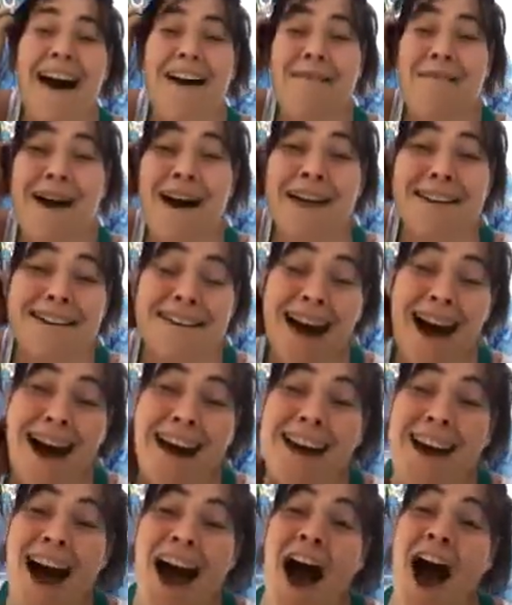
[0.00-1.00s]

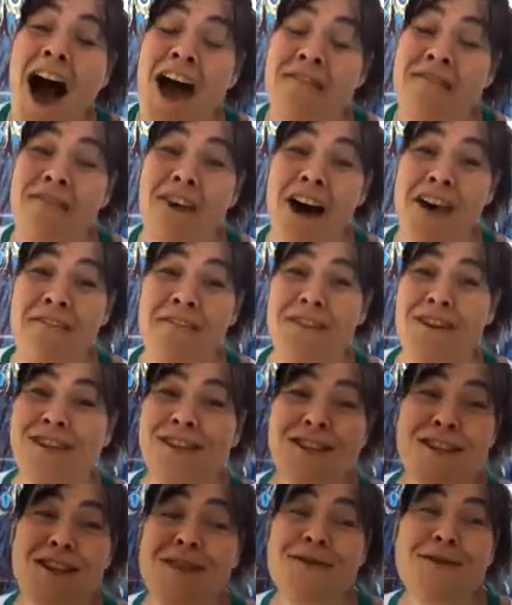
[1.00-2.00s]
the 1
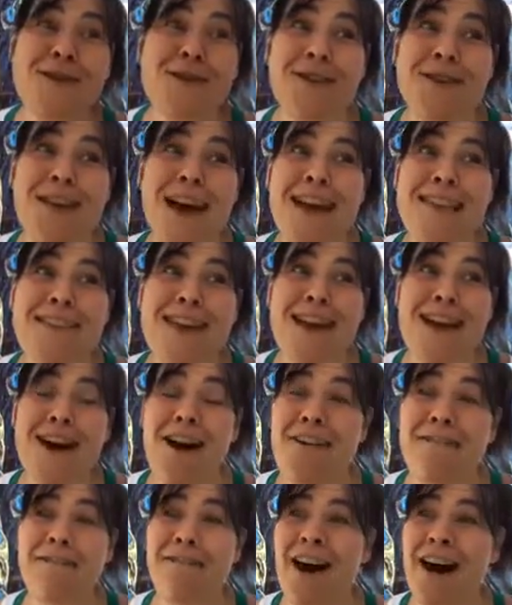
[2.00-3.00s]
trillion jeans. Yeah.
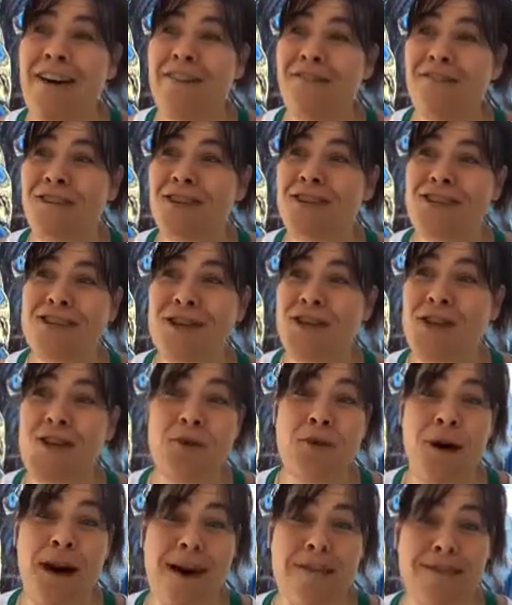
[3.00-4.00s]
All
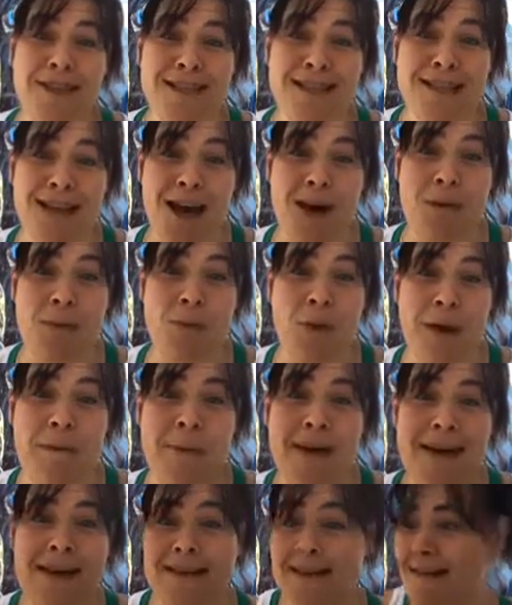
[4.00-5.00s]
5'2" heavy-set
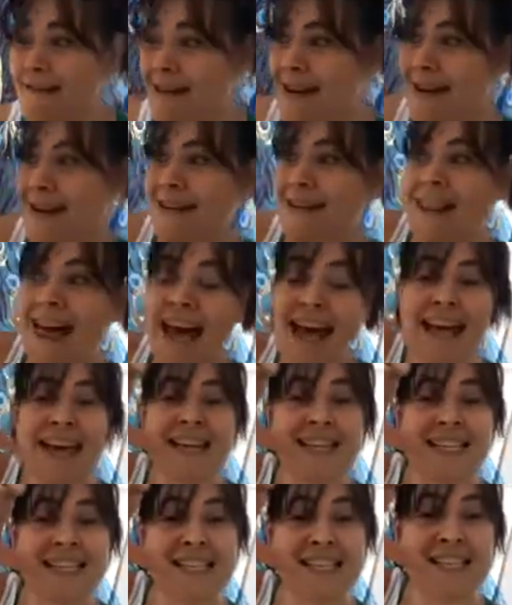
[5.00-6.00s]
women need like an
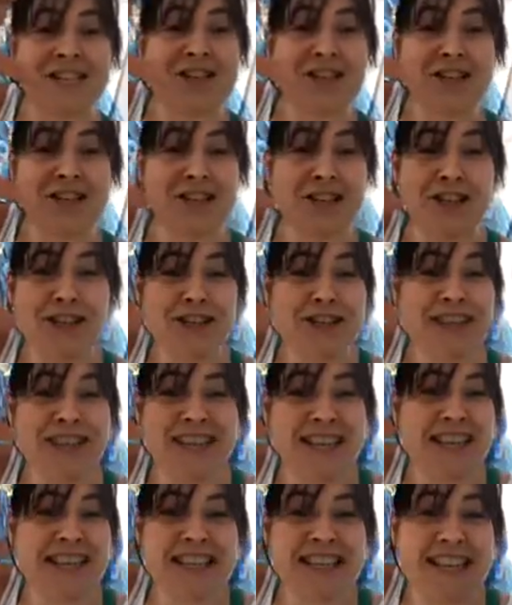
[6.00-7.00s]
additional
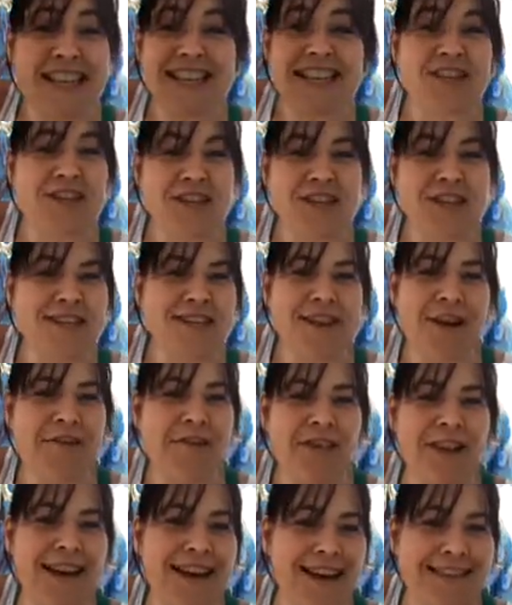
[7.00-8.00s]
6 inches of
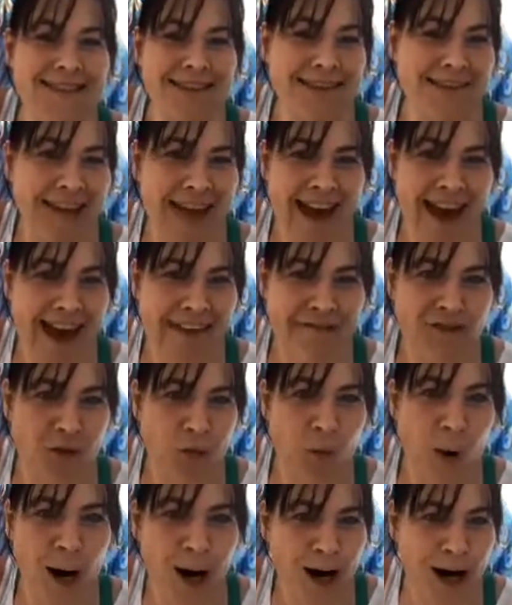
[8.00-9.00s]
length that they have to
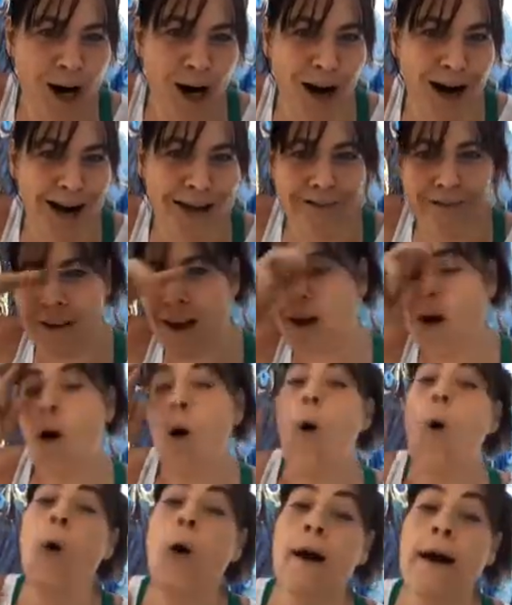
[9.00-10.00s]
walk off
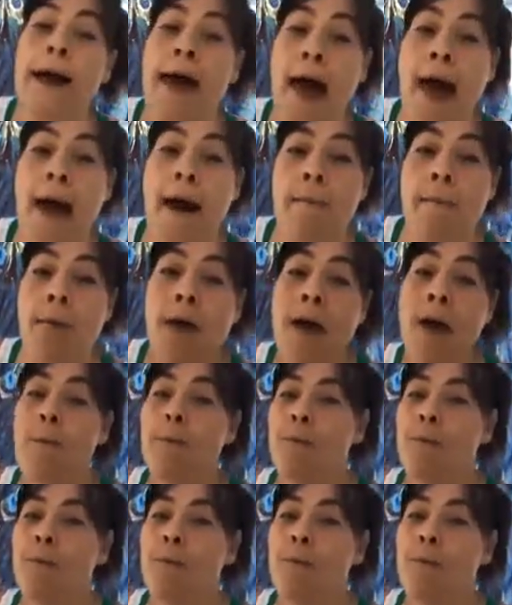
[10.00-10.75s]
or hem. But